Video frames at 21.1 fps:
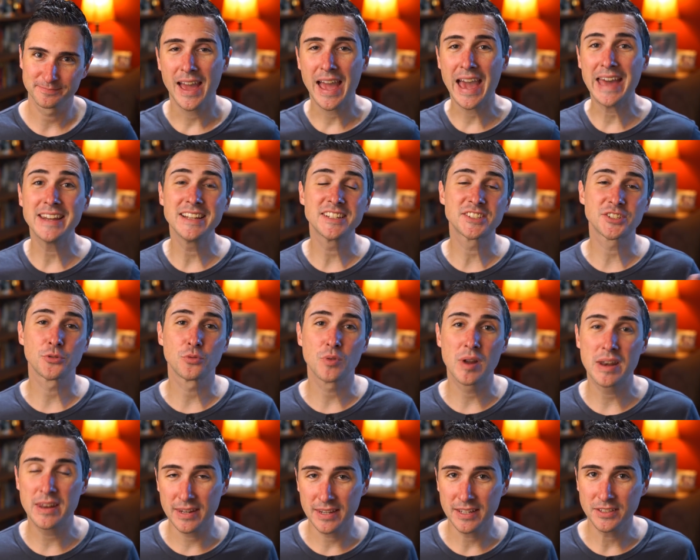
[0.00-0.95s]
Adding
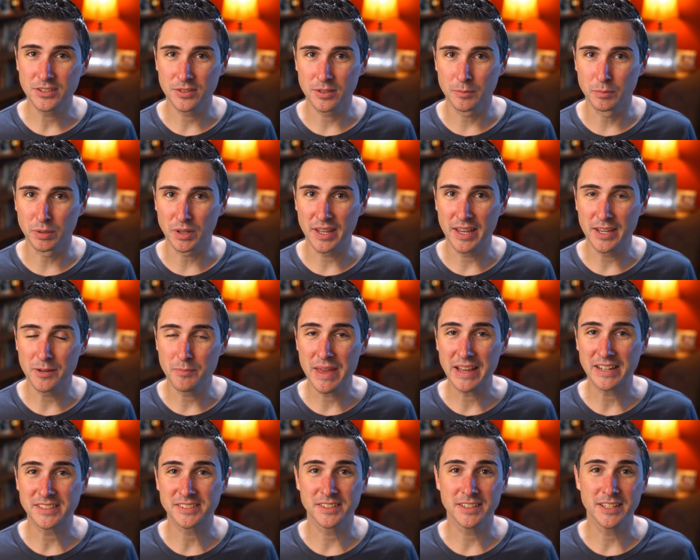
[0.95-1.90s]
serenity to the blend
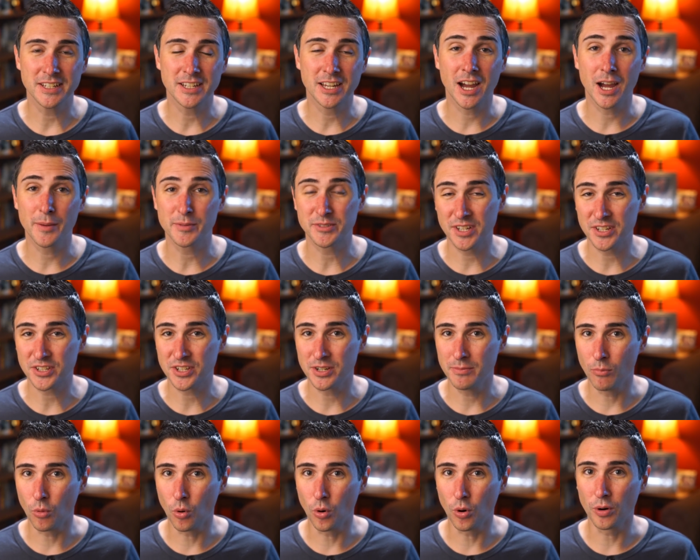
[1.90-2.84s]
makes the
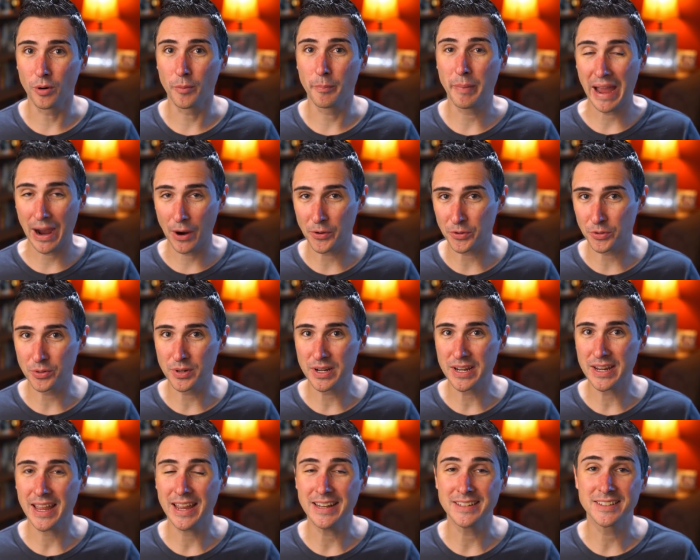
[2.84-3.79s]
composition more
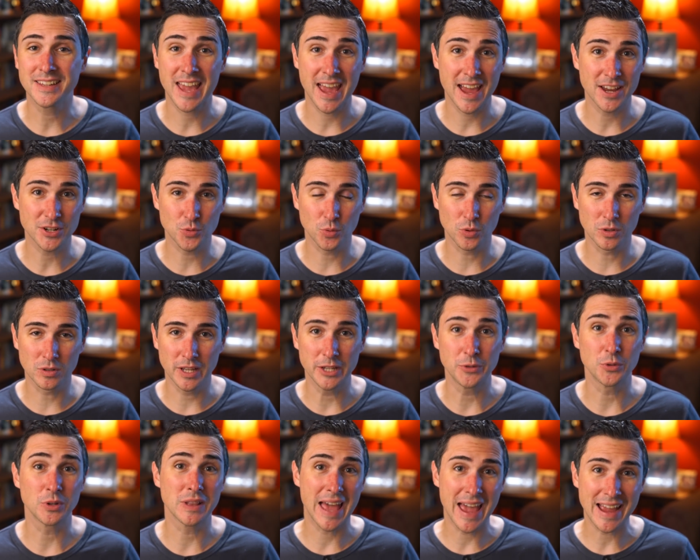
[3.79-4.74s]
powdery and casual
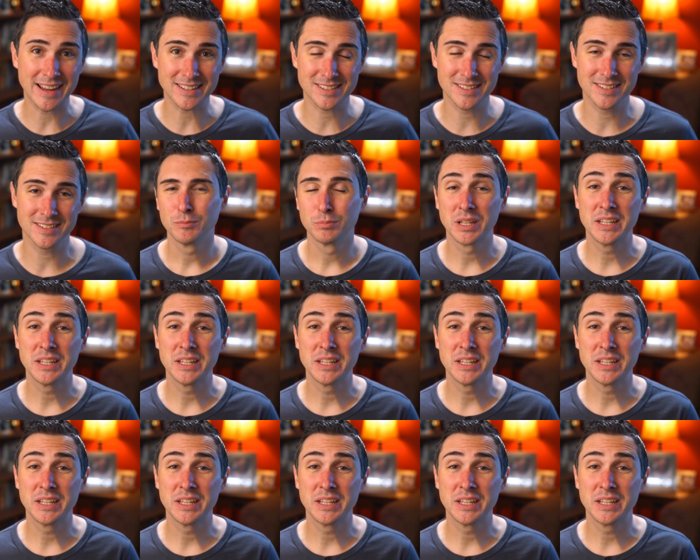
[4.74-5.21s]
and relaxed.